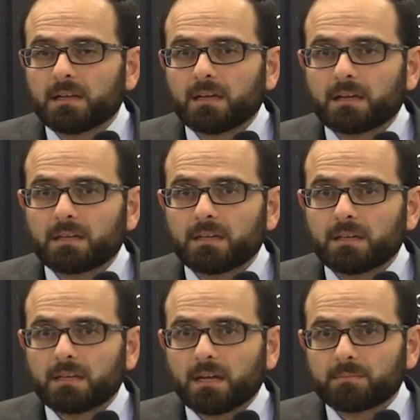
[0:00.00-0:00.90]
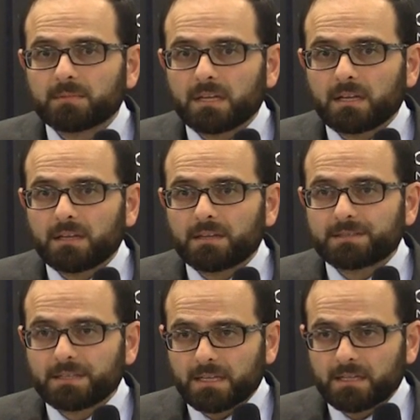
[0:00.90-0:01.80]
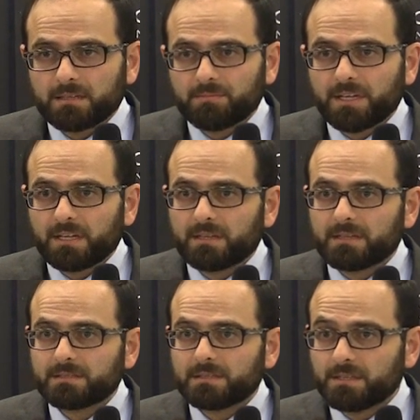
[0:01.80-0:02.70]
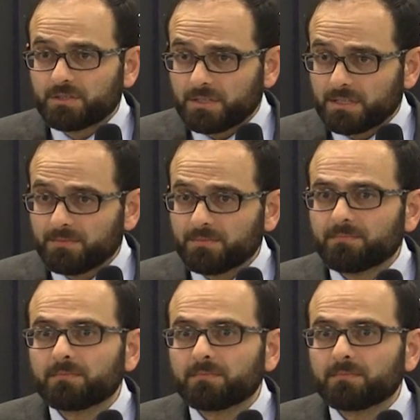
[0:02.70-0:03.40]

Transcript: uh, King Abdullah II make this initiative